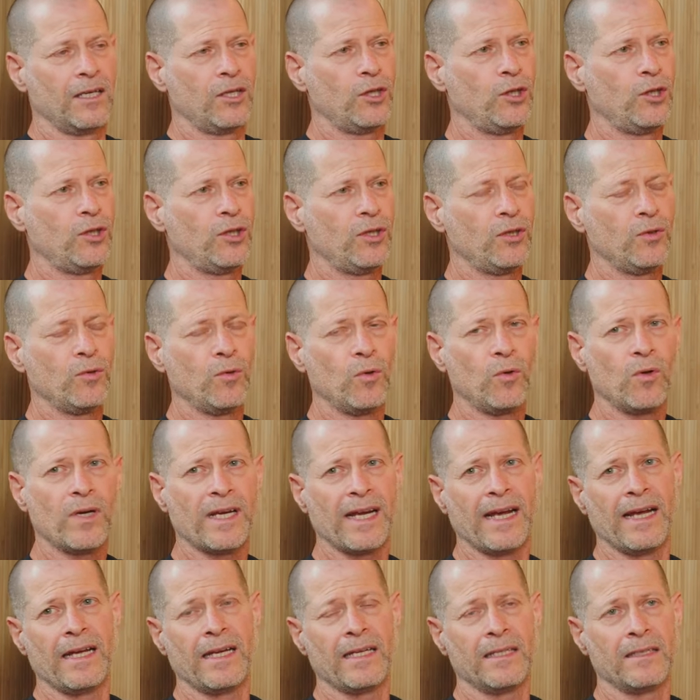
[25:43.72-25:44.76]
You
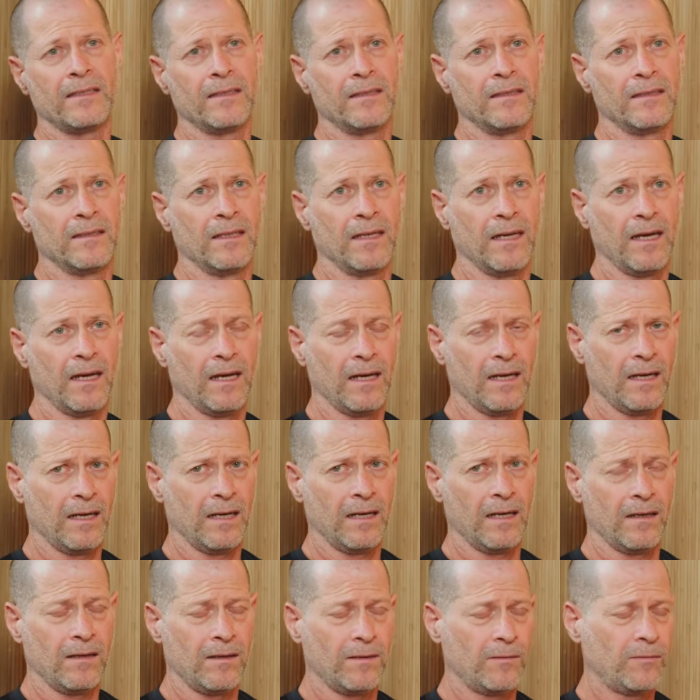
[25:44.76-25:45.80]
can
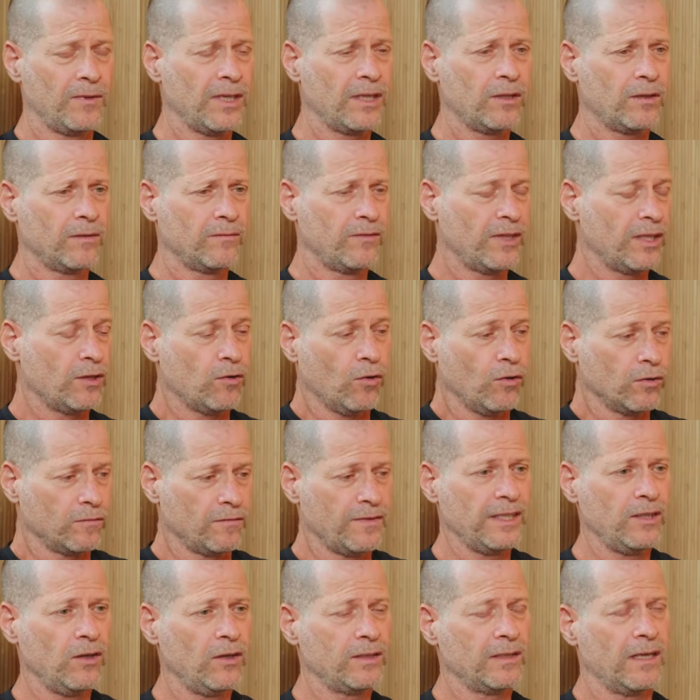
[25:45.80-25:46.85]
uh, rec- record
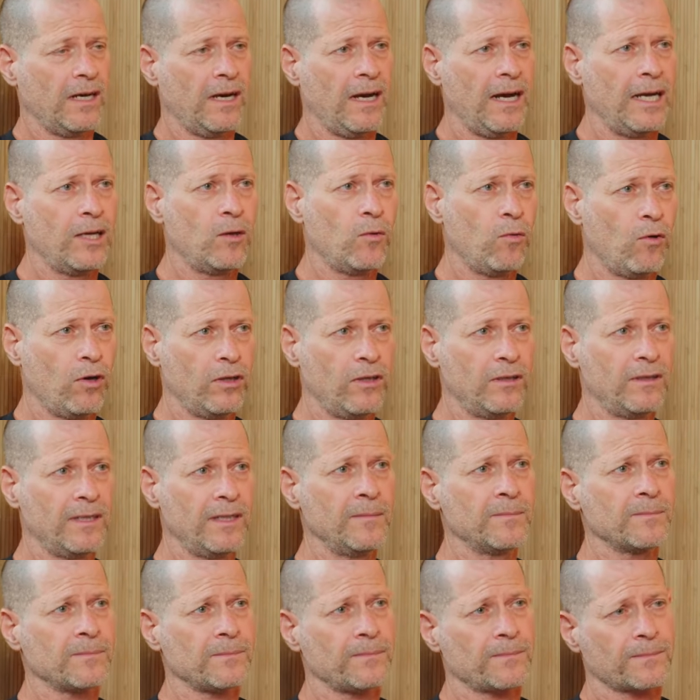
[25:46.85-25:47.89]
video in high
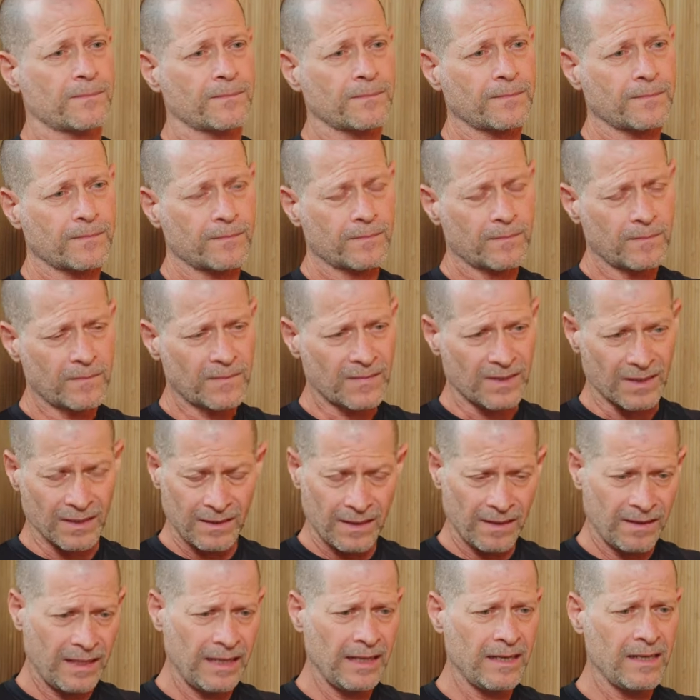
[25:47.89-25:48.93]
quality.
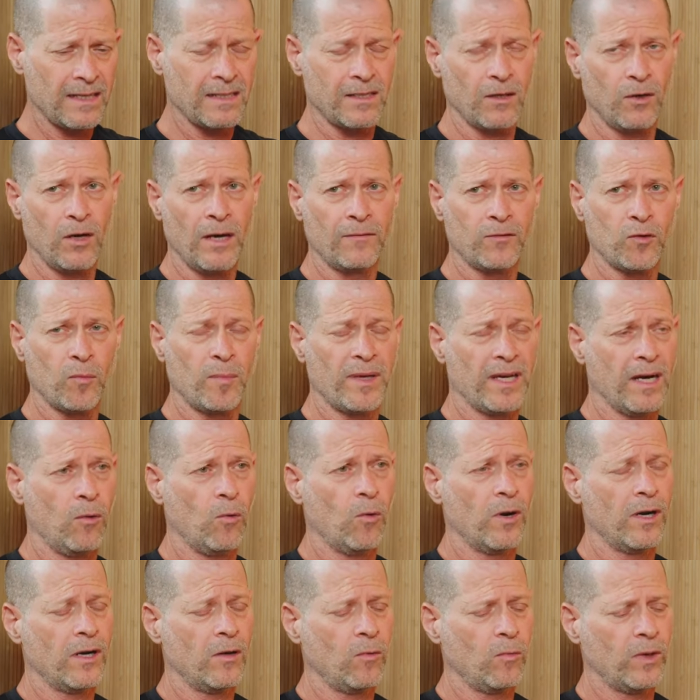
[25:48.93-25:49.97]
The thing is, you have to be
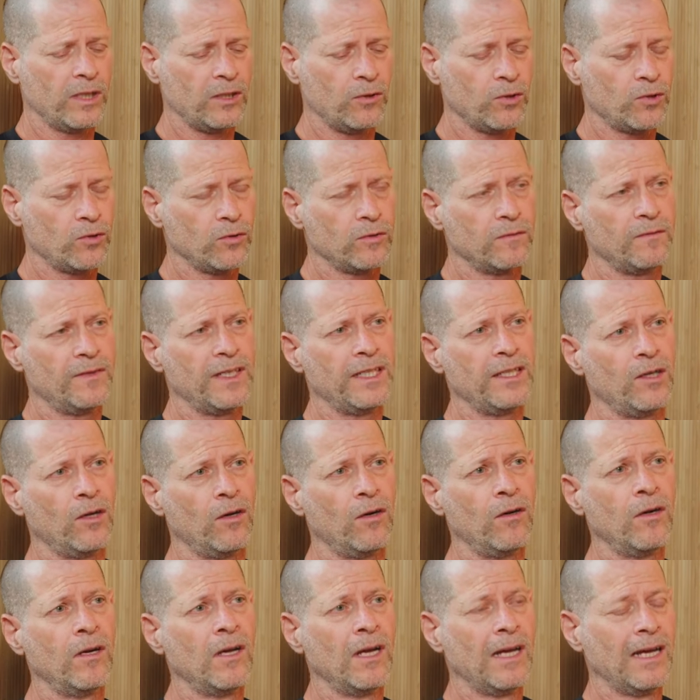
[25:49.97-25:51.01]
aware when you shoot
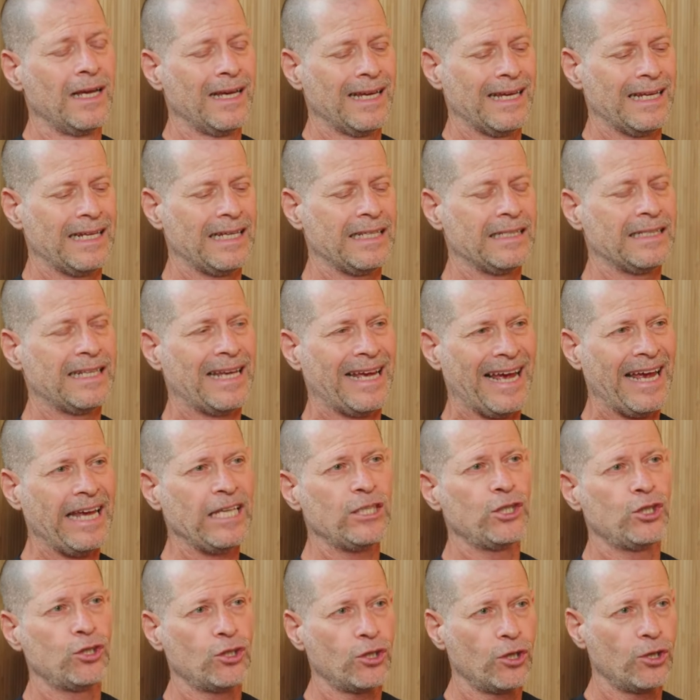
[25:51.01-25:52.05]
video in the
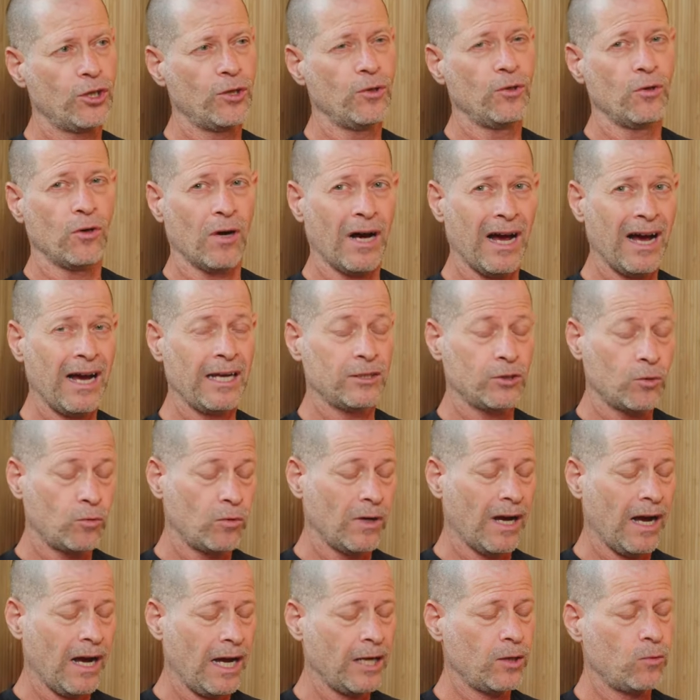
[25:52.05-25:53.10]
HQ high
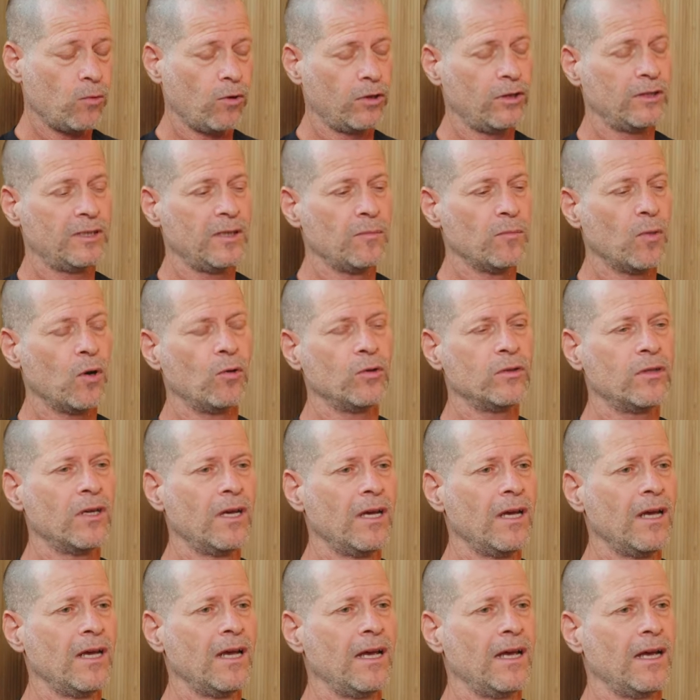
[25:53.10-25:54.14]
high quality mode.
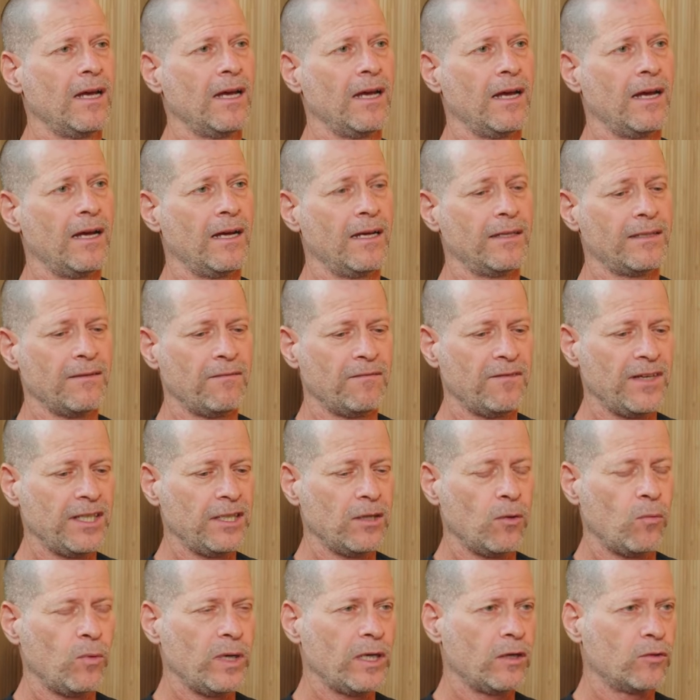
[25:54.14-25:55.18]
Uh, the
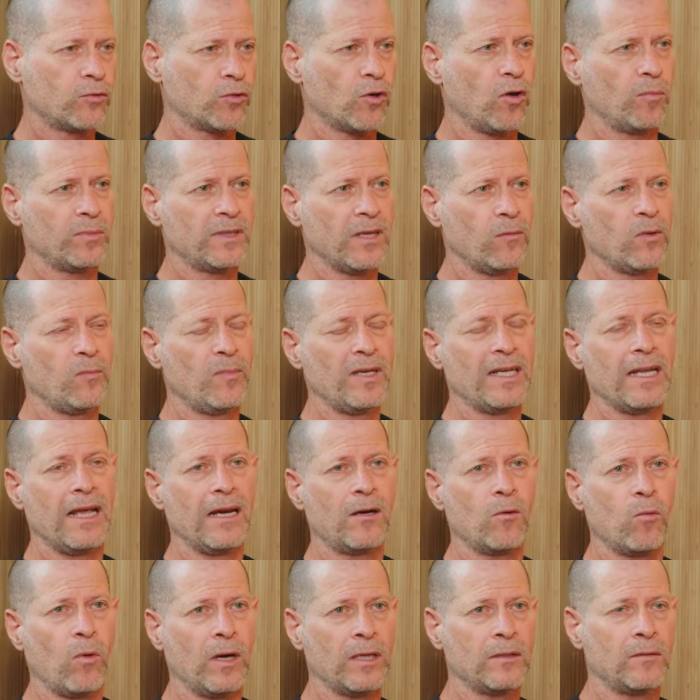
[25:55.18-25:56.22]
video will crop. There will be
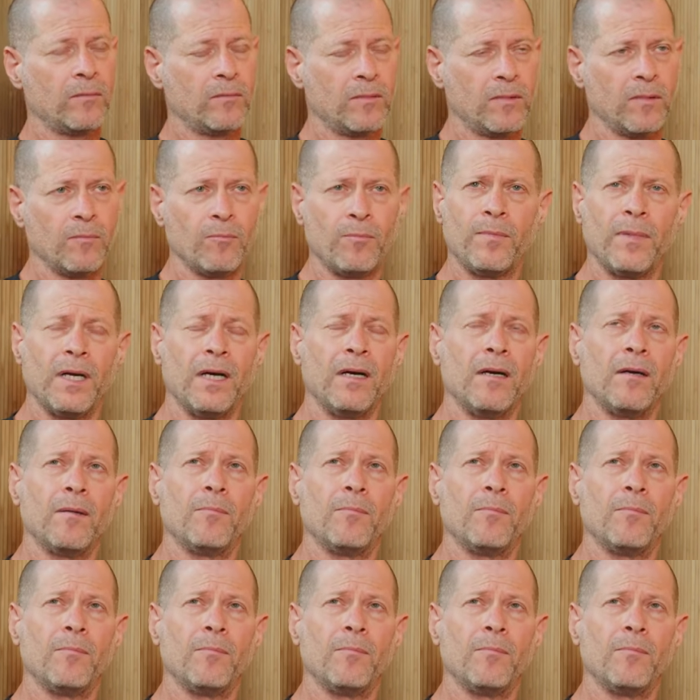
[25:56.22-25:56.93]
like 1.23